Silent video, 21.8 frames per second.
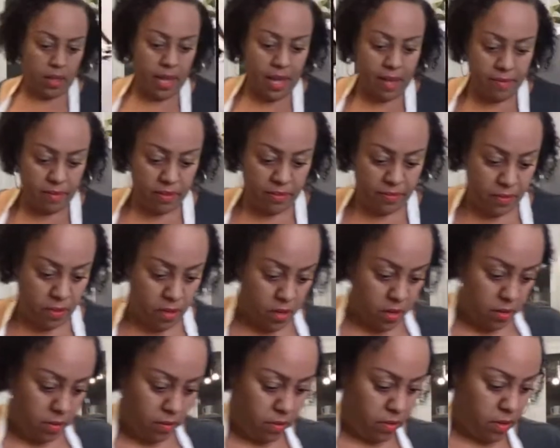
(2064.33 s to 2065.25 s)
I have is
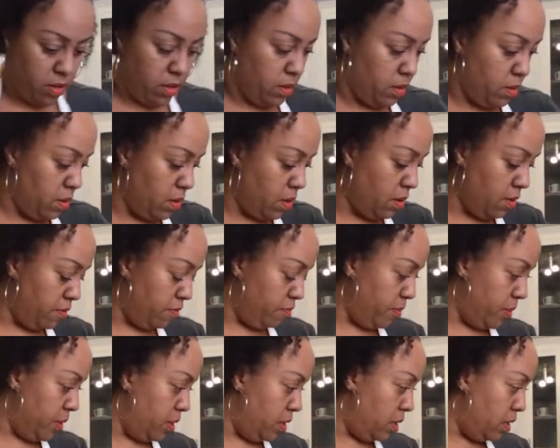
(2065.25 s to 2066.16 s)
footage of
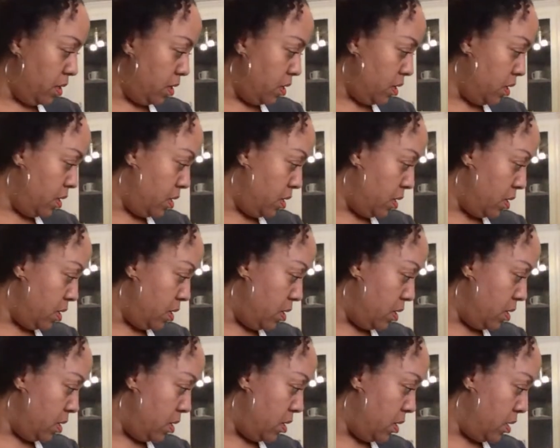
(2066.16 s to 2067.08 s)
me
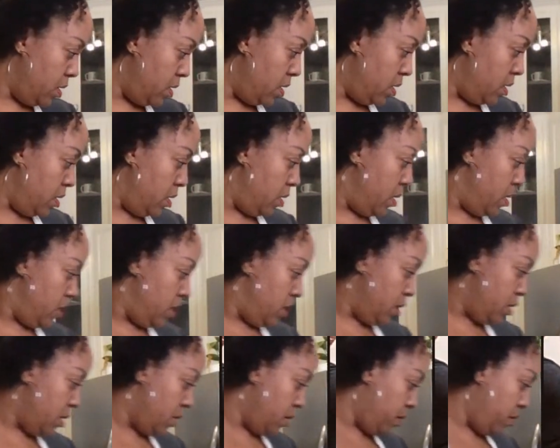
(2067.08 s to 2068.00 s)
looking